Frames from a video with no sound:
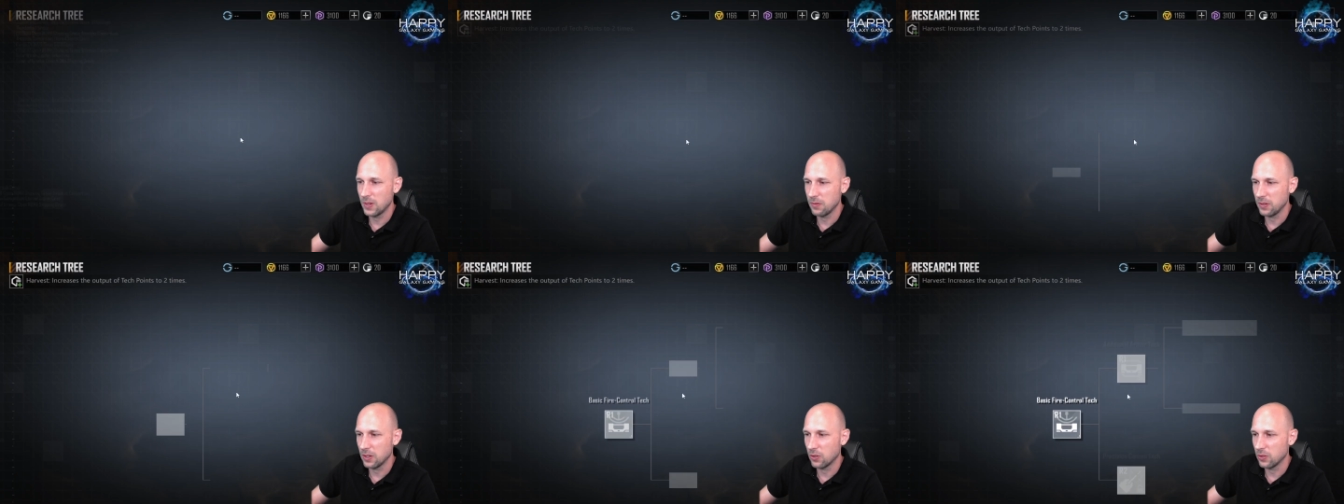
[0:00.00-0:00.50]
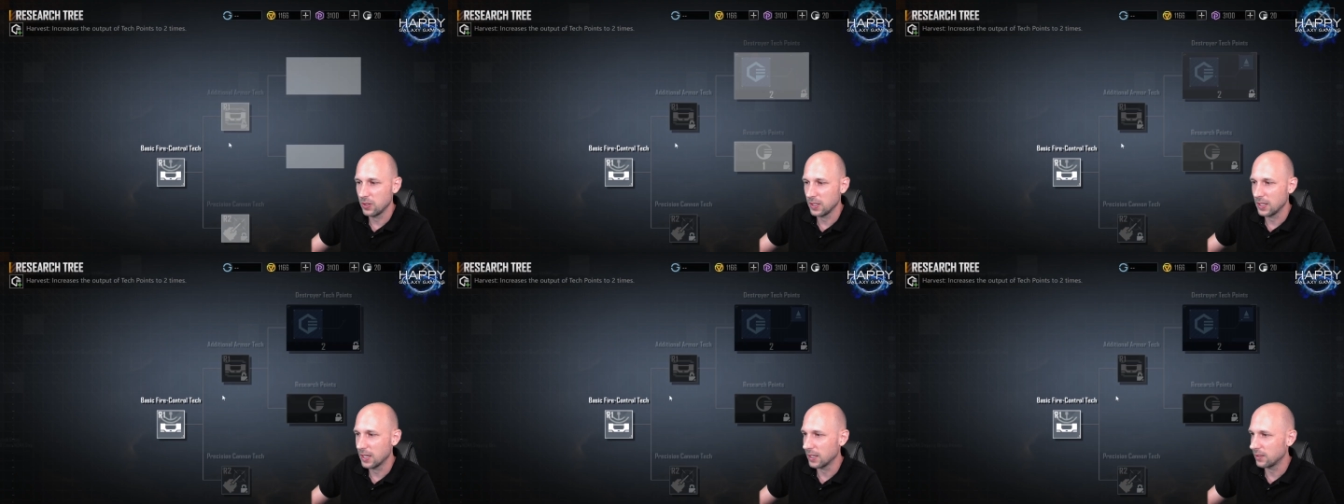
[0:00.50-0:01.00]
we only
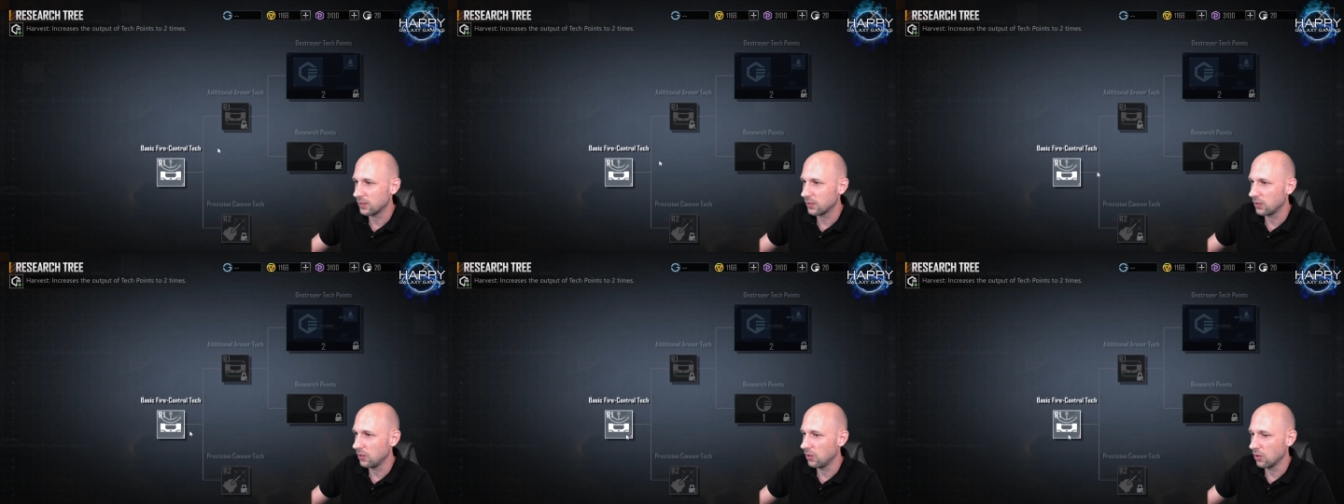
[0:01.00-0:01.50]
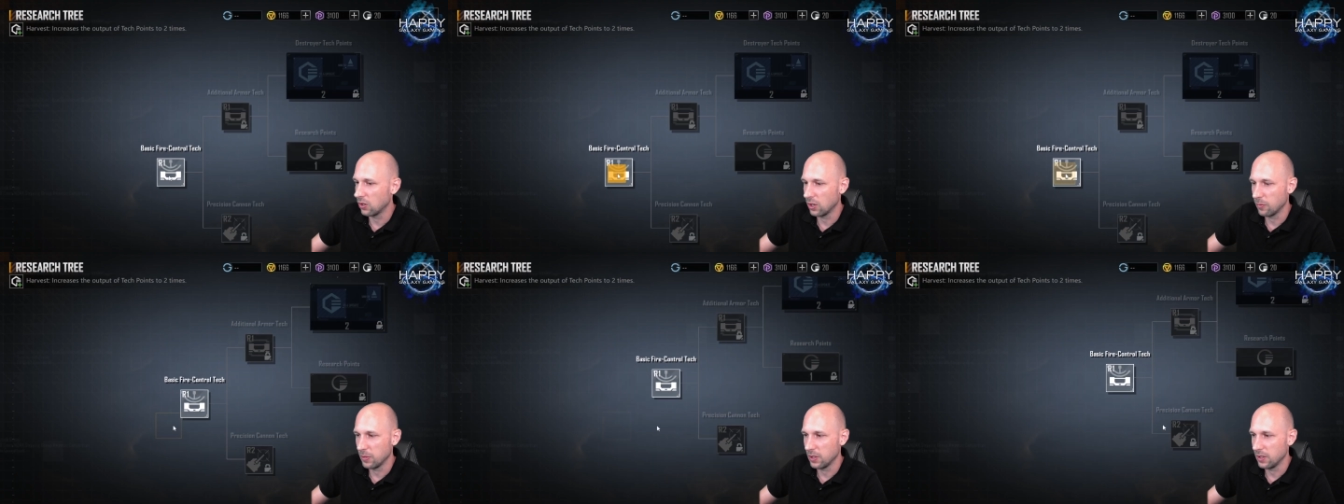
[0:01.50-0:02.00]
got the
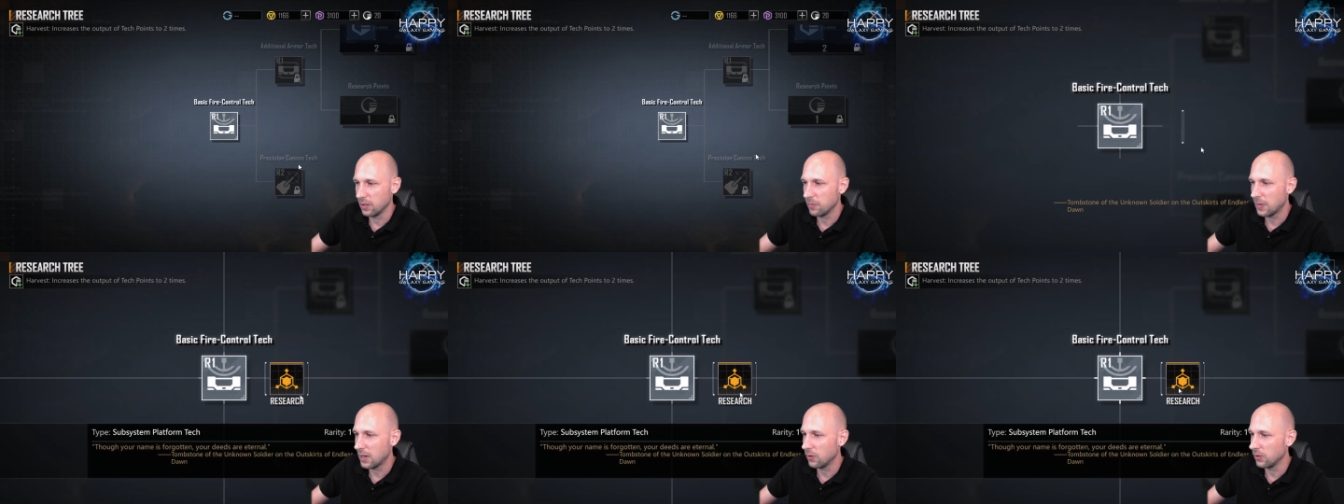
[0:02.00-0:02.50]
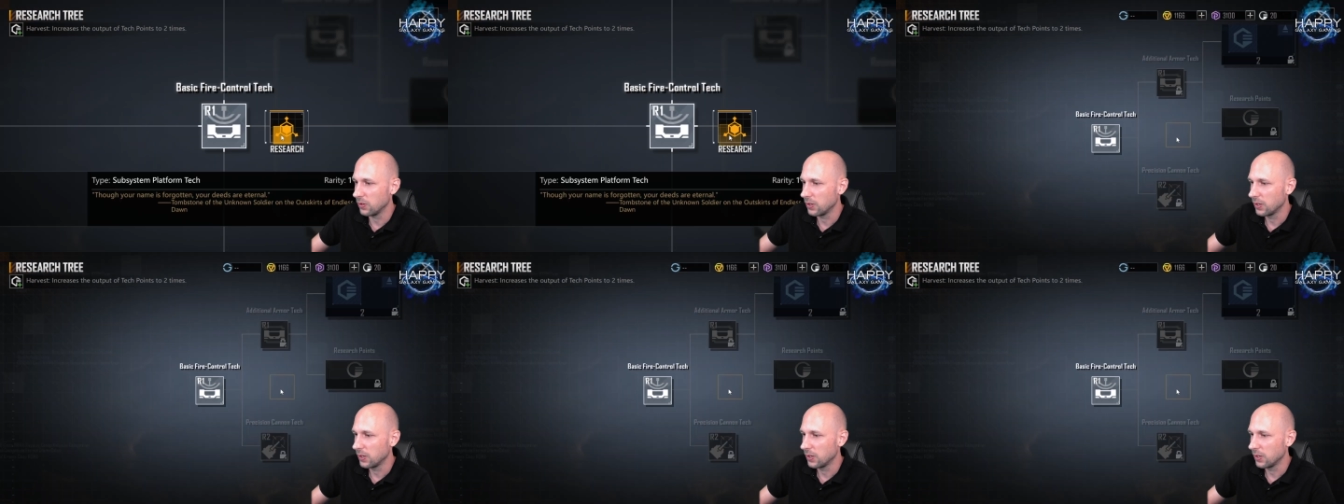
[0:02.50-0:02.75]
normal amount.